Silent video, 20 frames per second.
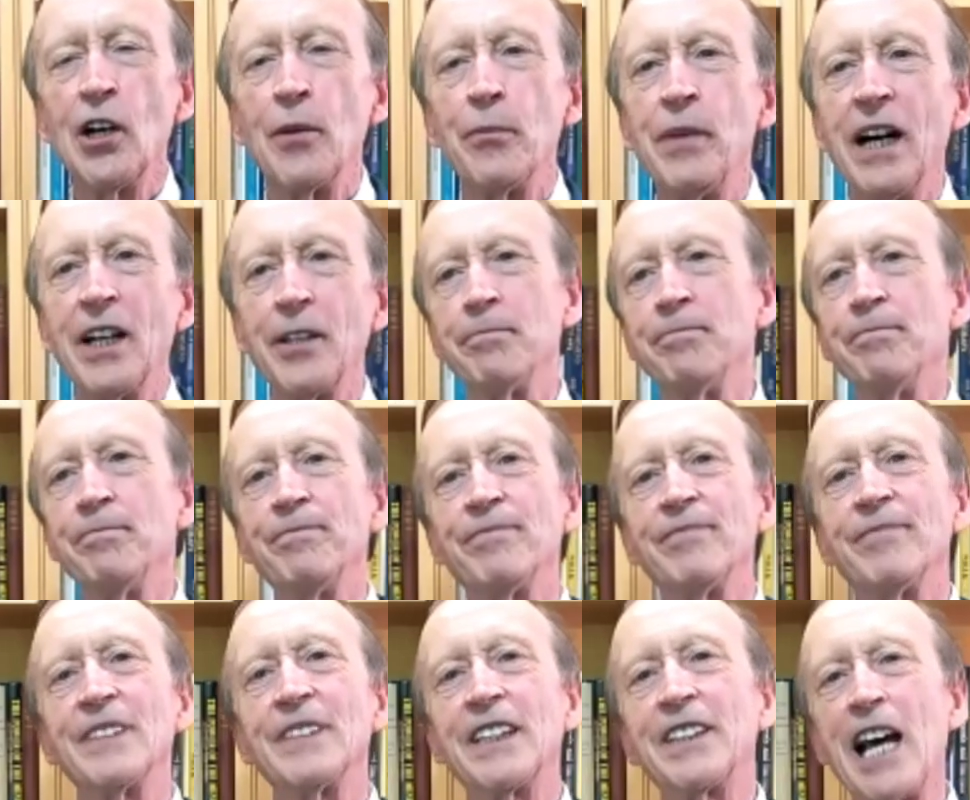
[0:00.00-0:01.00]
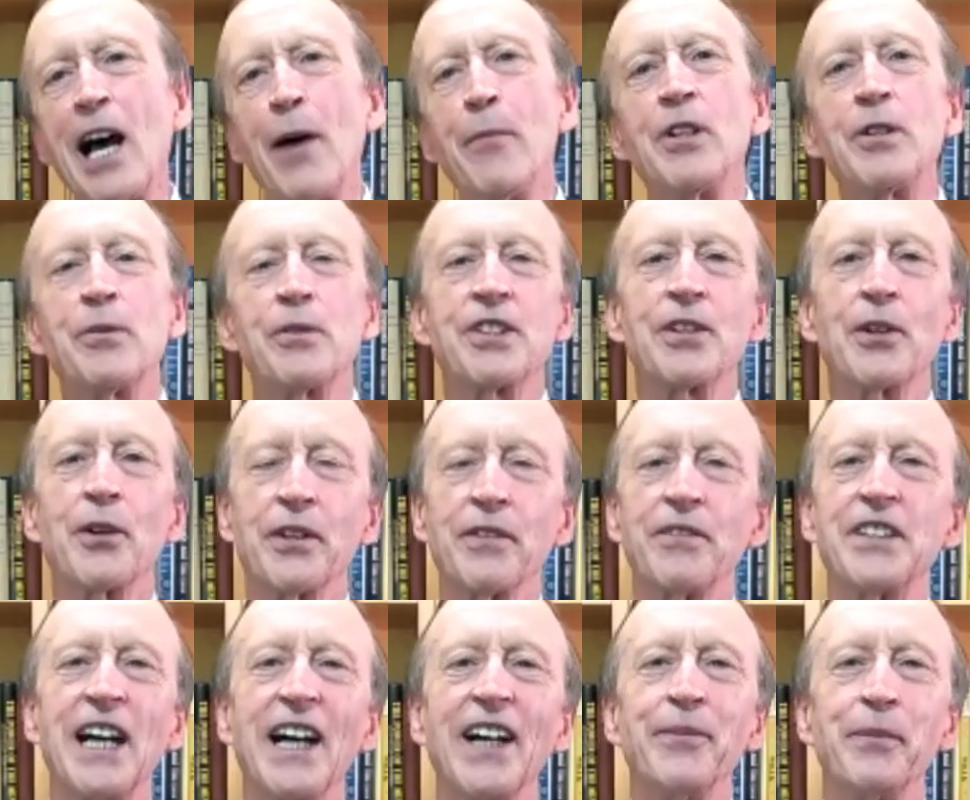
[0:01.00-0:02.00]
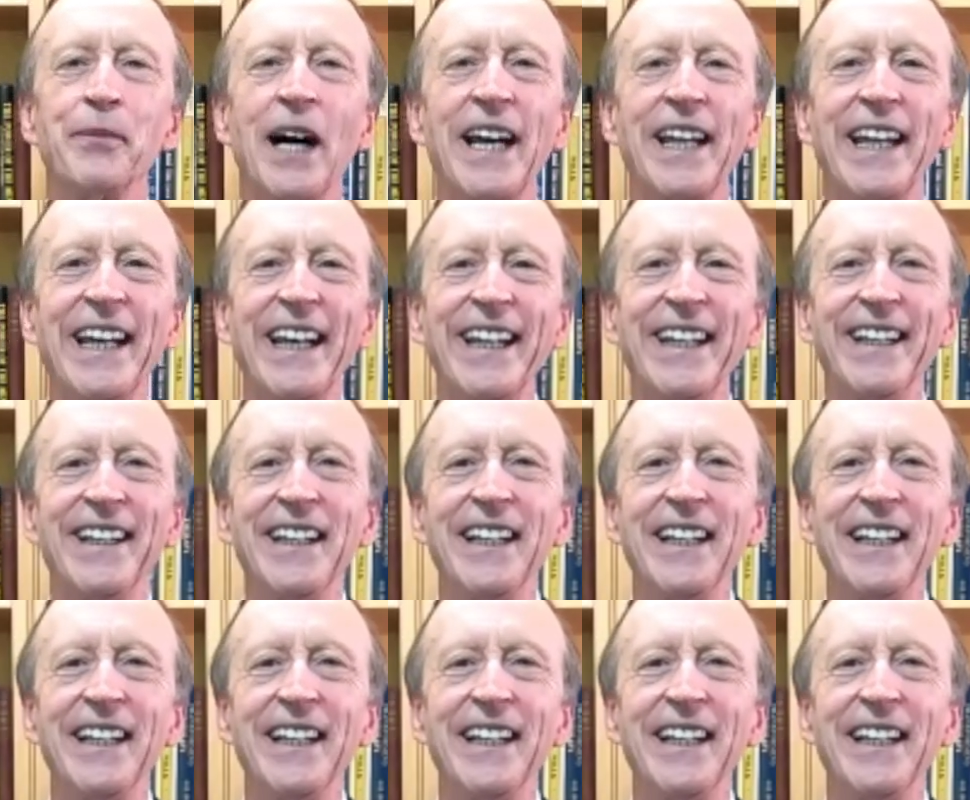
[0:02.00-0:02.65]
but the damage was sort of done by then.